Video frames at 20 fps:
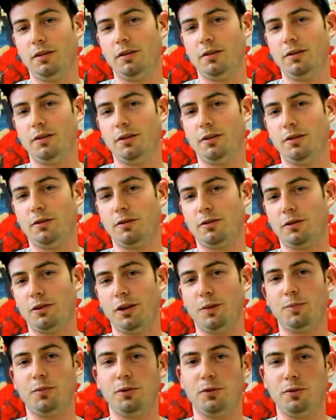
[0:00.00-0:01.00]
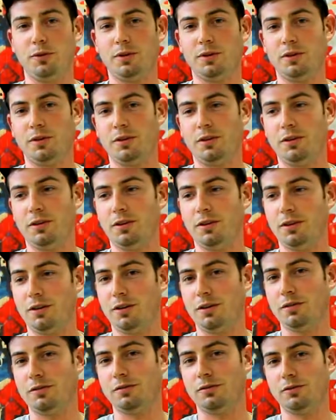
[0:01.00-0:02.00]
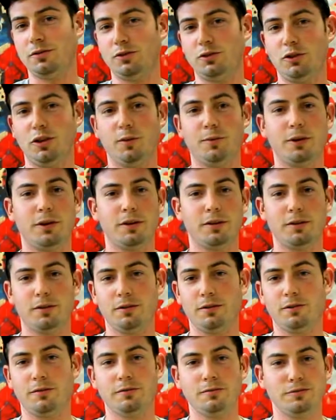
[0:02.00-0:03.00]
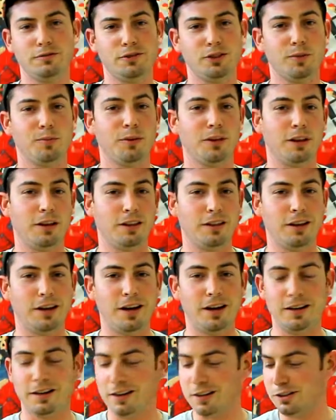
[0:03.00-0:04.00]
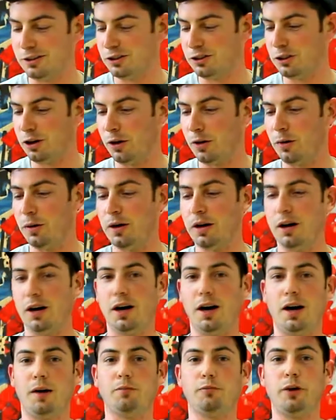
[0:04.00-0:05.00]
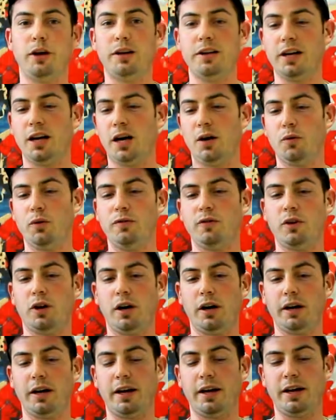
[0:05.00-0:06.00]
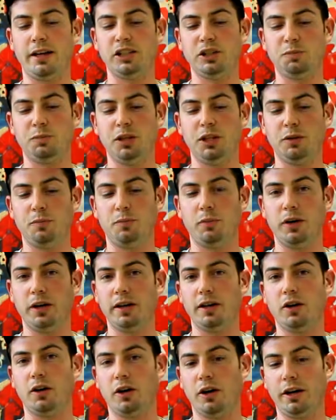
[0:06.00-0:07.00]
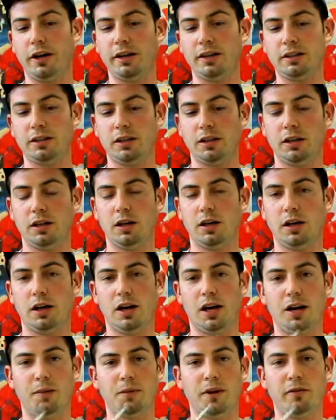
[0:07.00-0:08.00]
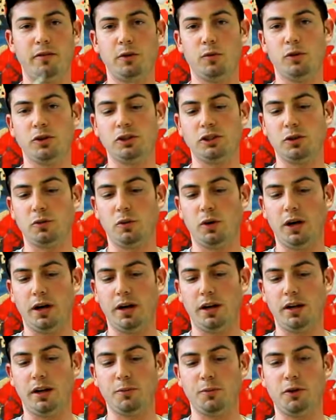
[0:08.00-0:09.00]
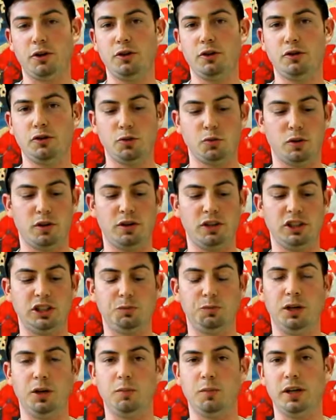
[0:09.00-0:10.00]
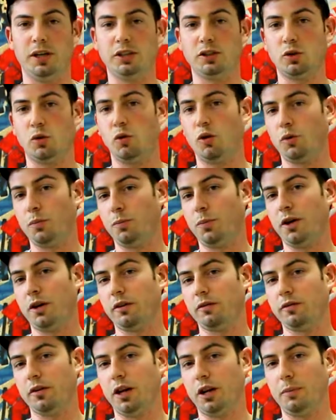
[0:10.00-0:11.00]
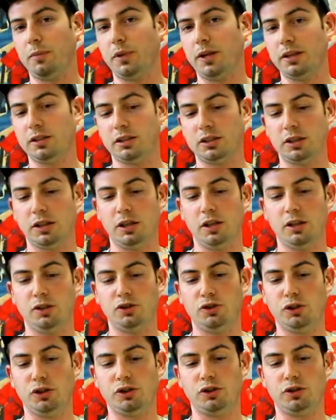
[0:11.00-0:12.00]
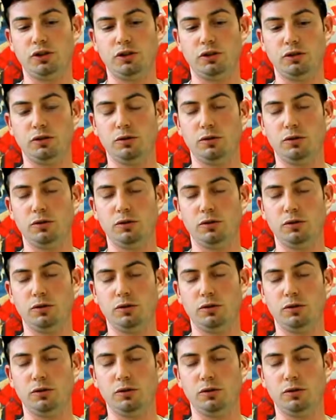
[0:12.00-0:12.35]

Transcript: you know, clip you in the stomach or something like that. So right now we've got a speed bit on it. Every once in a while I'm going to use one of these speed bits or butterfly bits just to